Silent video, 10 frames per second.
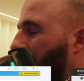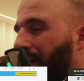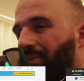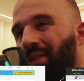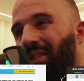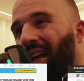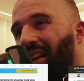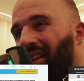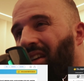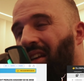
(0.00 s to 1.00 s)
perhaps
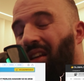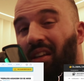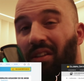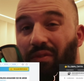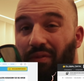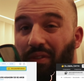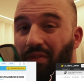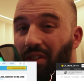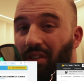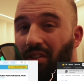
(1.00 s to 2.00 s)
10,
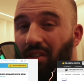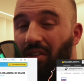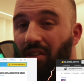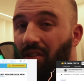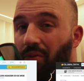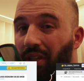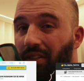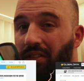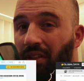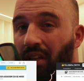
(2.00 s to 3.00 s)
15
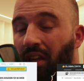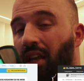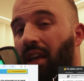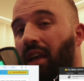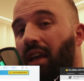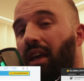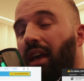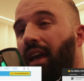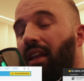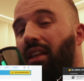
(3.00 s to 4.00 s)
degrees.
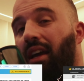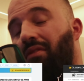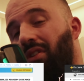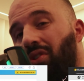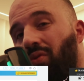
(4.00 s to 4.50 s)
And I even